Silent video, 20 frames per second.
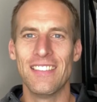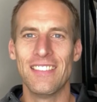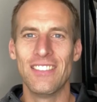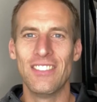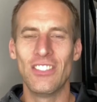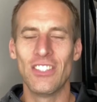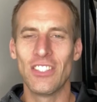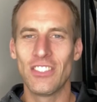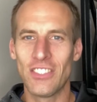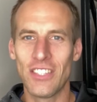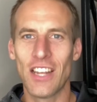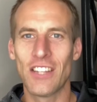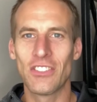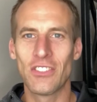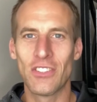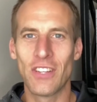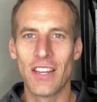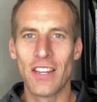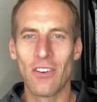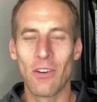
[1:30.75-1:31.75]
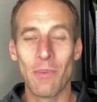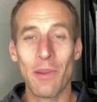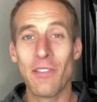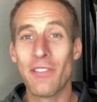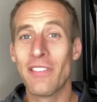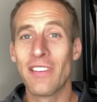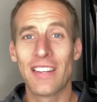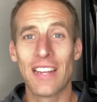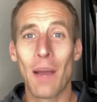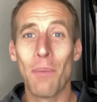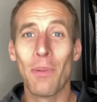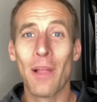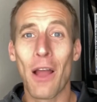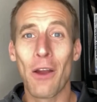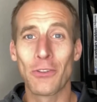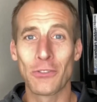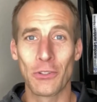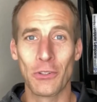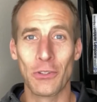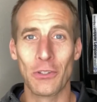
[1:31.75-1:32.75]
just yesterday or maybe even a couple
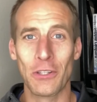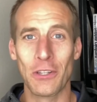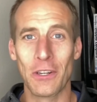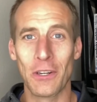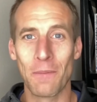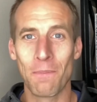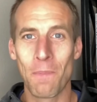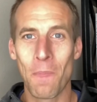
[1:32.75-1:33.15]
hours earlier,